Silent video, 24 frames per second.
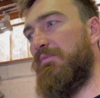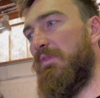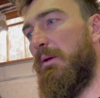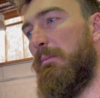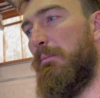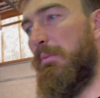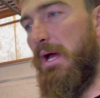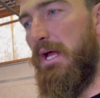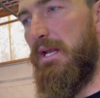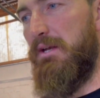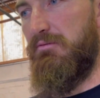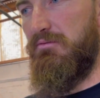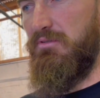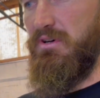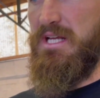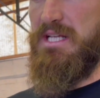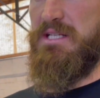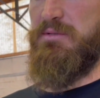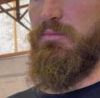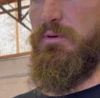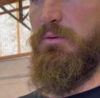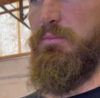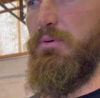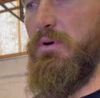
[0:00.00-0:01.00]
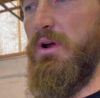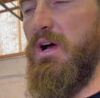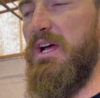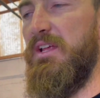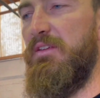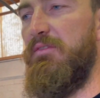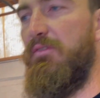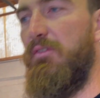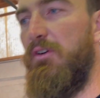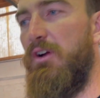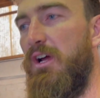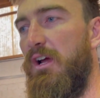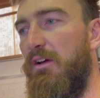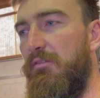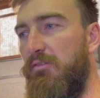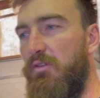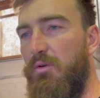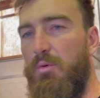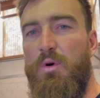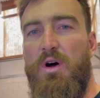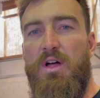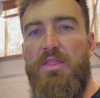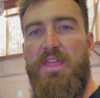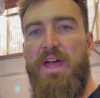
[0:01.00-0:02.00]
Paid a reasonable price for it for
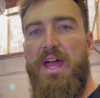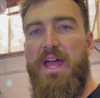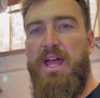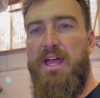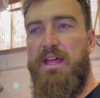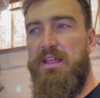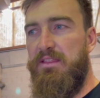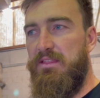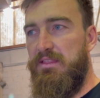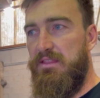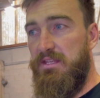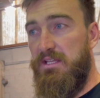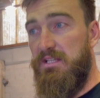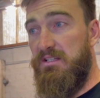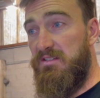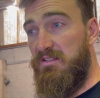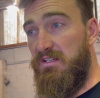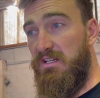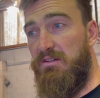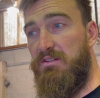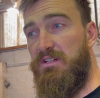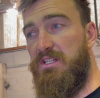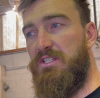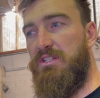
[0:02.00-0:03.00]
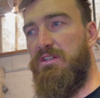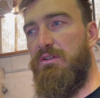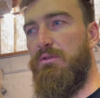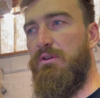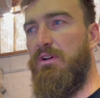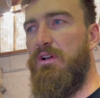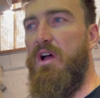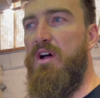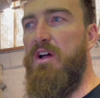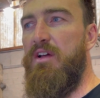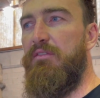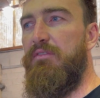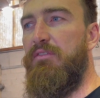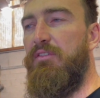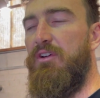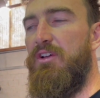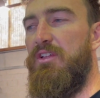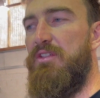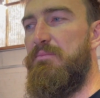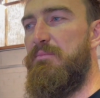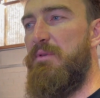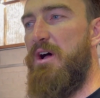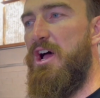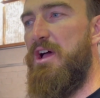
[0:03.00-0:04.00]
what the Series 2 are going for at
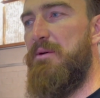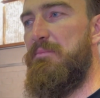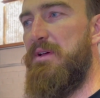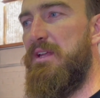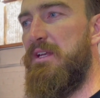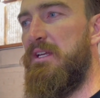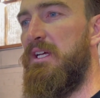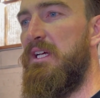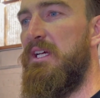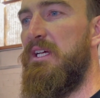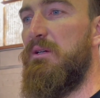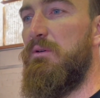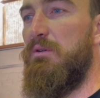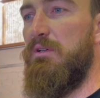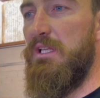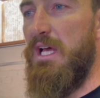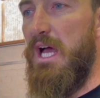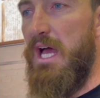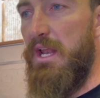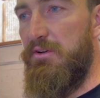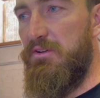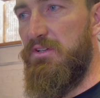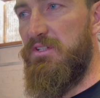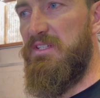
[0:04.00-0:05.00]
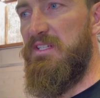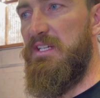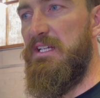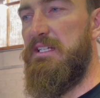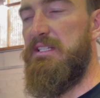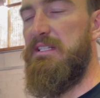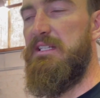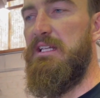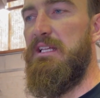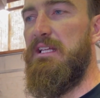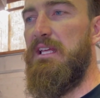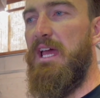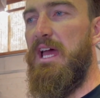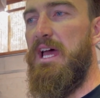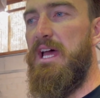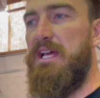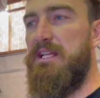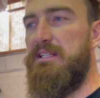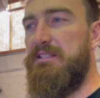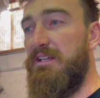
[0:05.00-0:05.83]
the moment with 160 Ks.